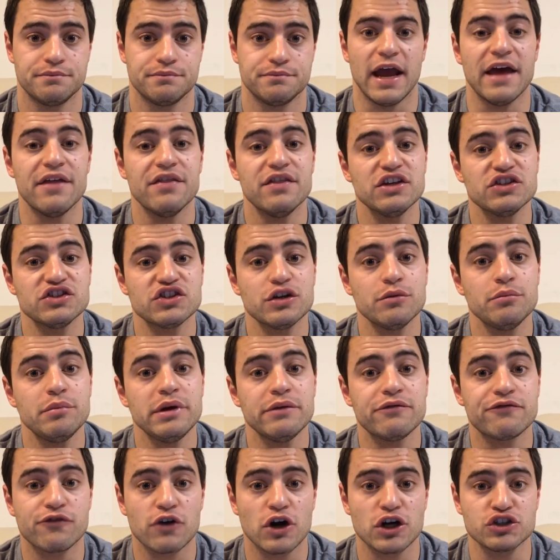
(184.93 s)
And this could be
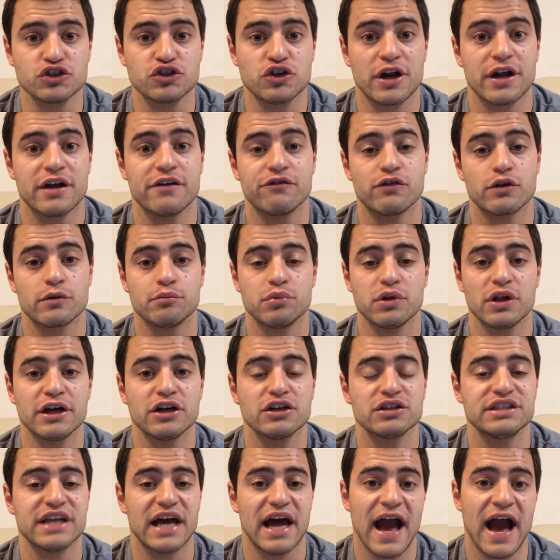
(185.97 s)
frustrating for
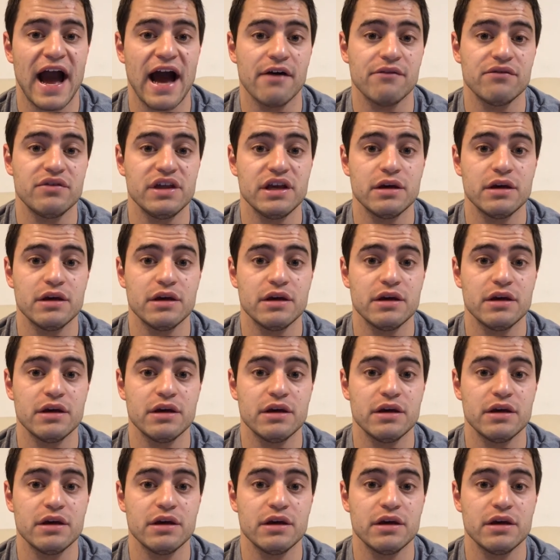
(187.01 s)
players that have